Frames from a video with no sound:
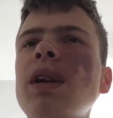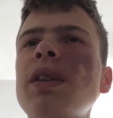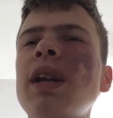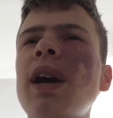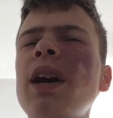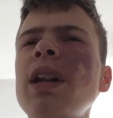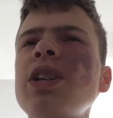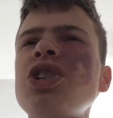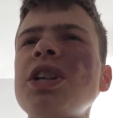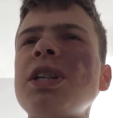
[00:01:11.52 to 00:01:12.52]
The early
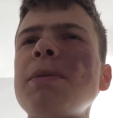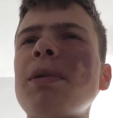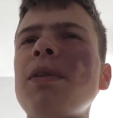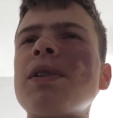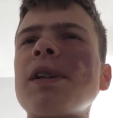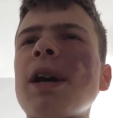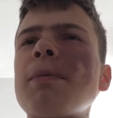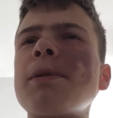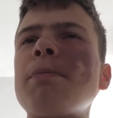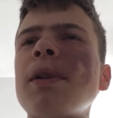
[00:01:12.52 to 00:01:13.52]
GT
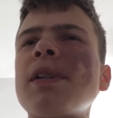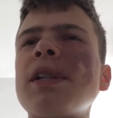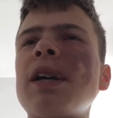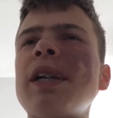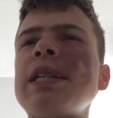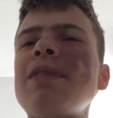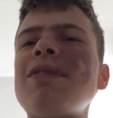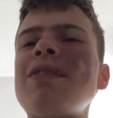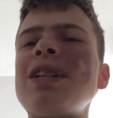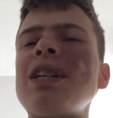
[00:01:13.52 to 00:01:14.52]
prototypes, built in
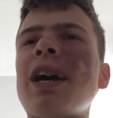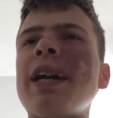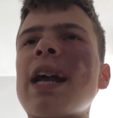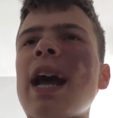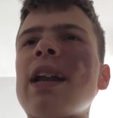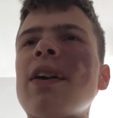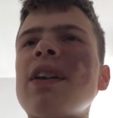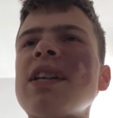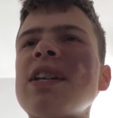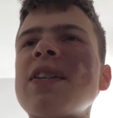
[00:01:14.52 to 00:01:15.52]
1959 and
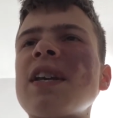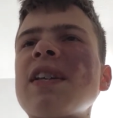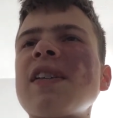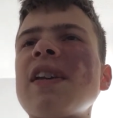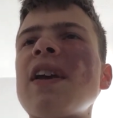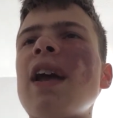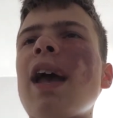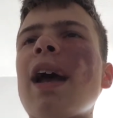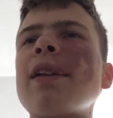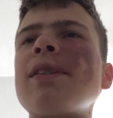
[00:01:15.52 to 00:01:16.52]
1960,
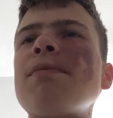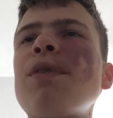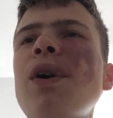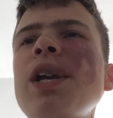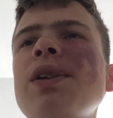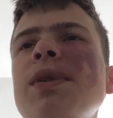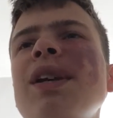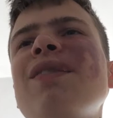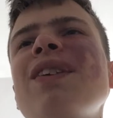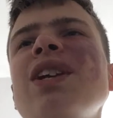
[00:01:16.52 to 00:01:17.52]
had some very
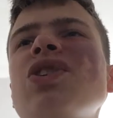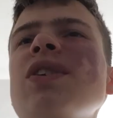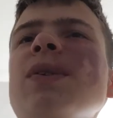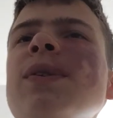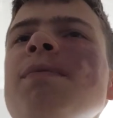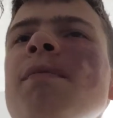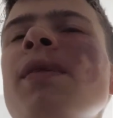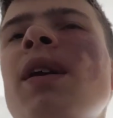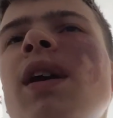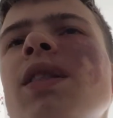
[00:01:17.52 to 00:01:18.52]
unique features.
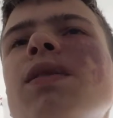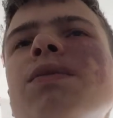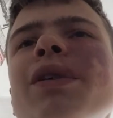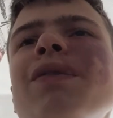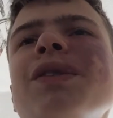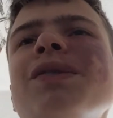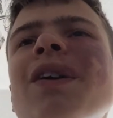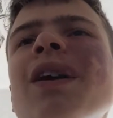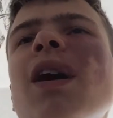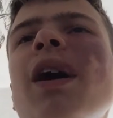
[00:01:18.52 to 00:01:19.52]
The roof was
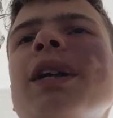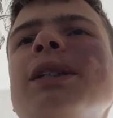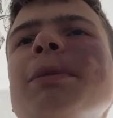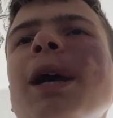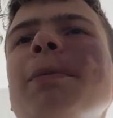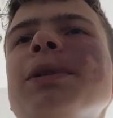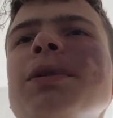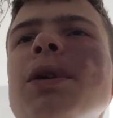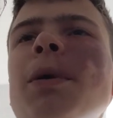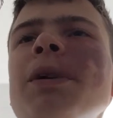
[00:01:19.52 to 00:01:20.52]
very high to be able to
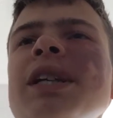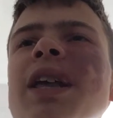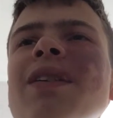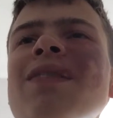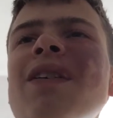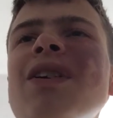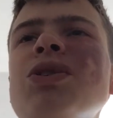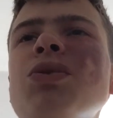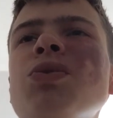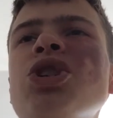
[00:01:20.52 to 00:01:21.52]
accommodate the very
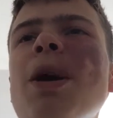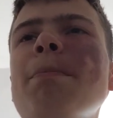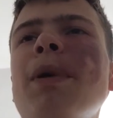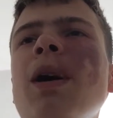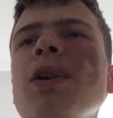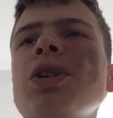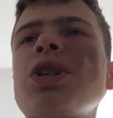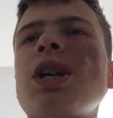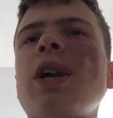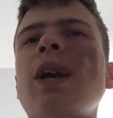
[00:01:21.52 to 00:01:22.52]
tall Jem
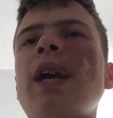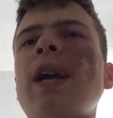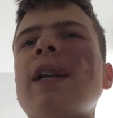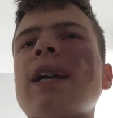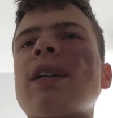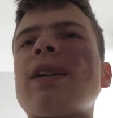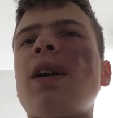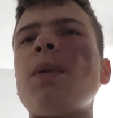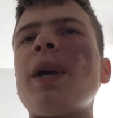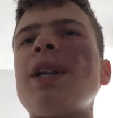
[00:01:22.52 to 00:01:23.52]
Marsh. It had
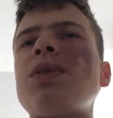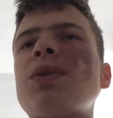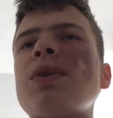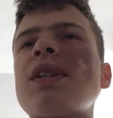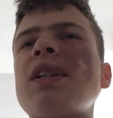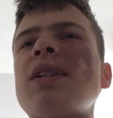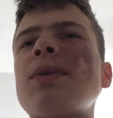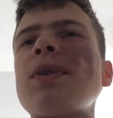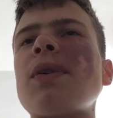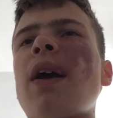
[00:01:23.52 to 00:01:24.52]
gull-wing doors, and it
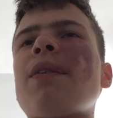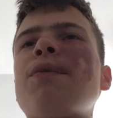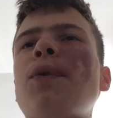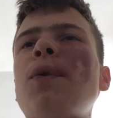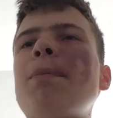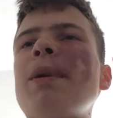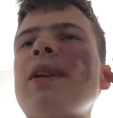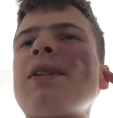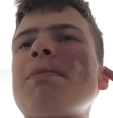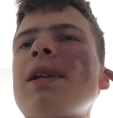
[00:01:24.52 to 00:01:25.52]
also had a
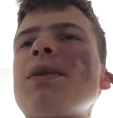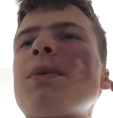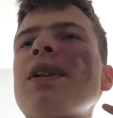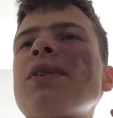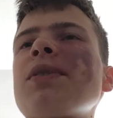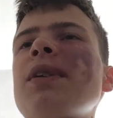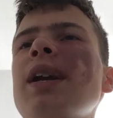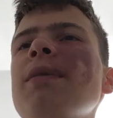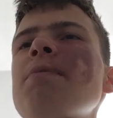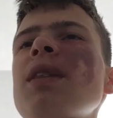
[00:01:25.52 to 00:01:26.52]
4-piece split windscreen.